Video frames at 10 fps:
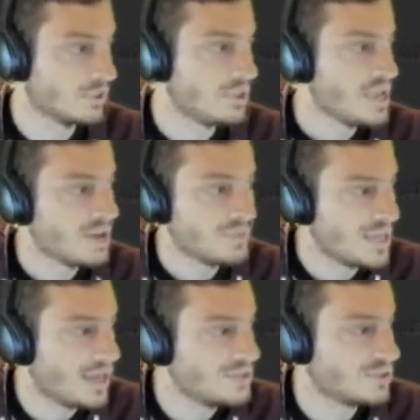And we
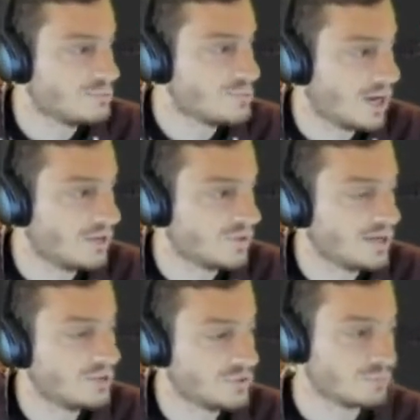had some pod
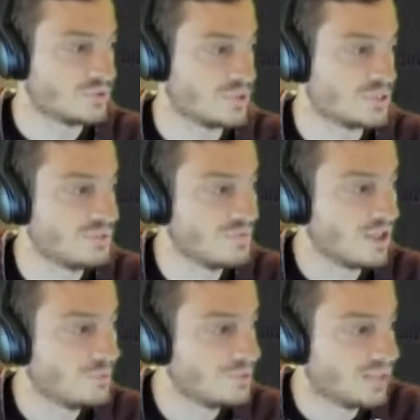running with a persistent
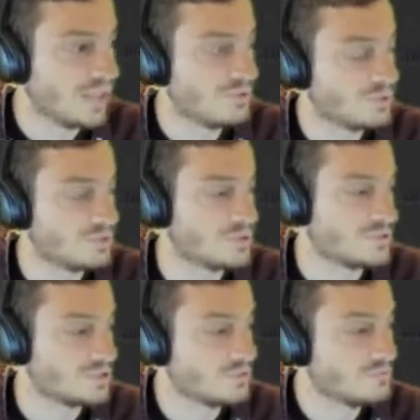volume claim and a
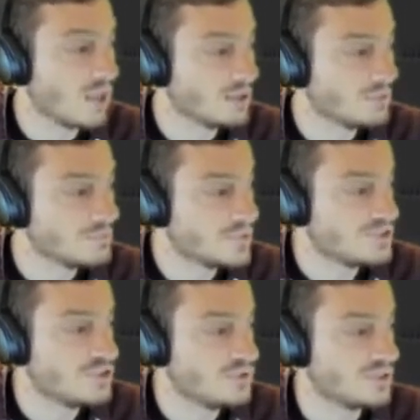persistent volume
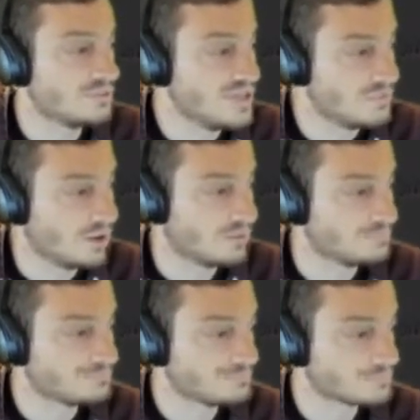that's using a vVol.
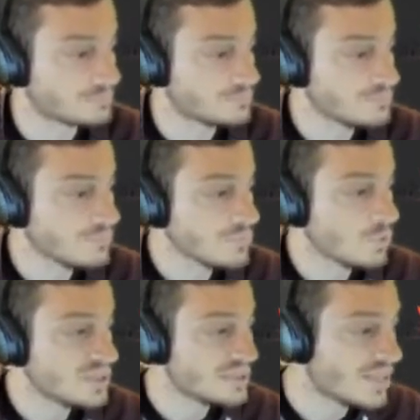
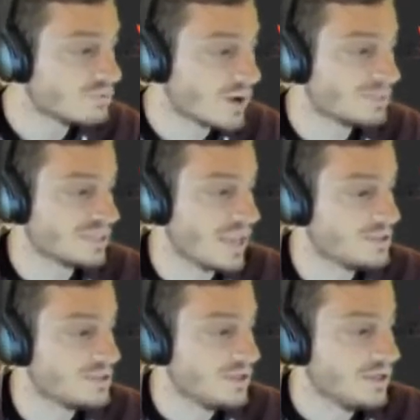We can then
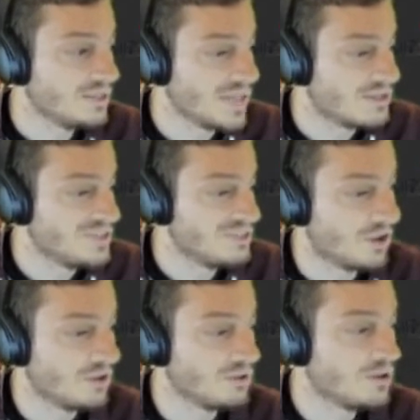replicate that
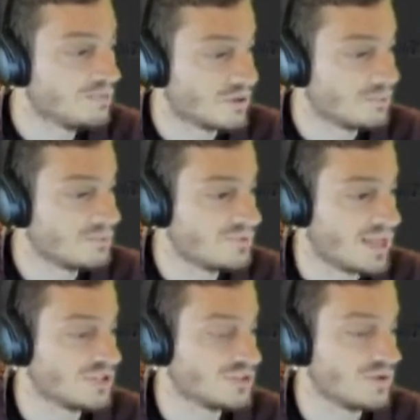vVol from the
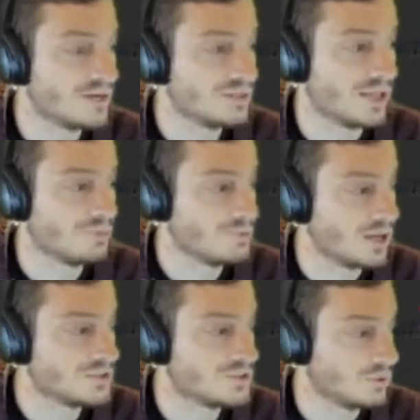flash array to Cloud
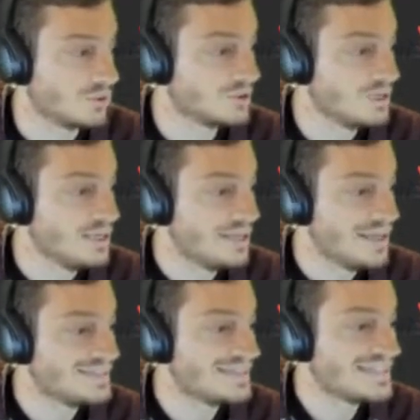Block Store.
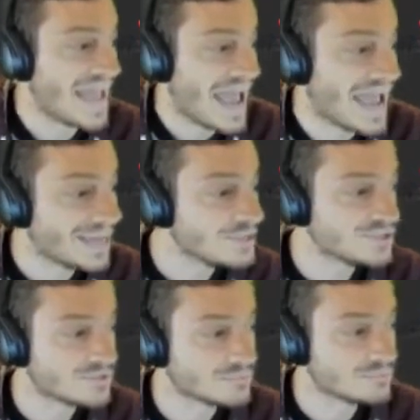And the
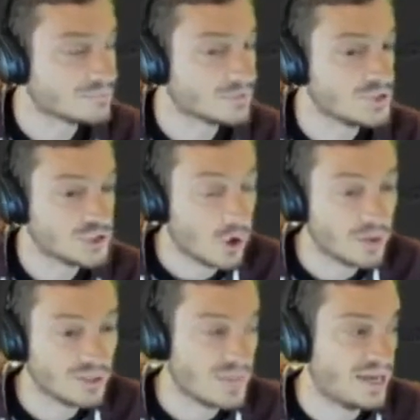tags
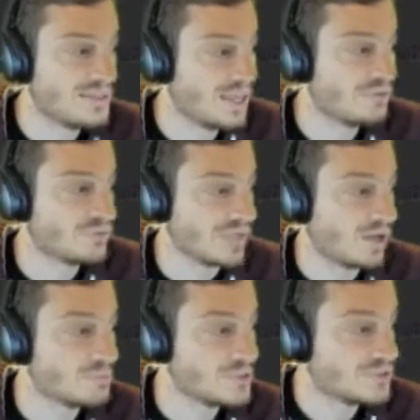showing the metadata for that
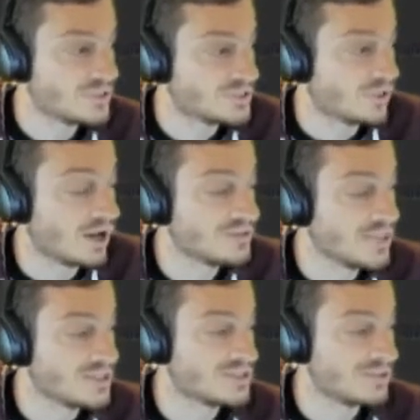are persisted on
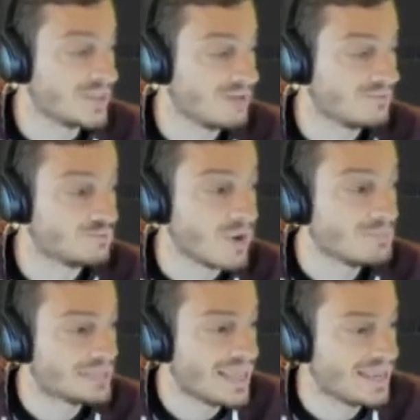that
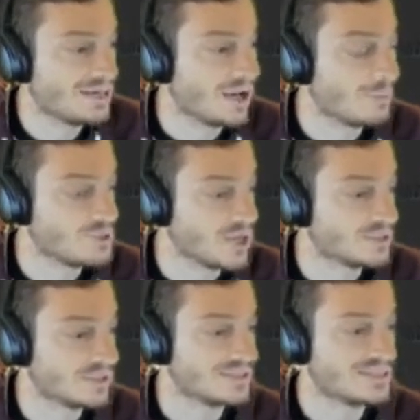replicated
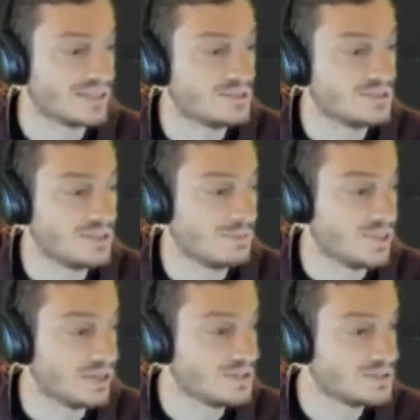object that gets sent to
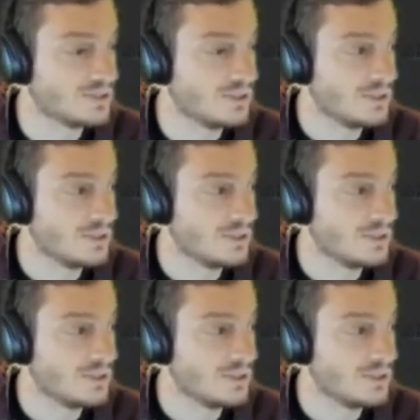CBS.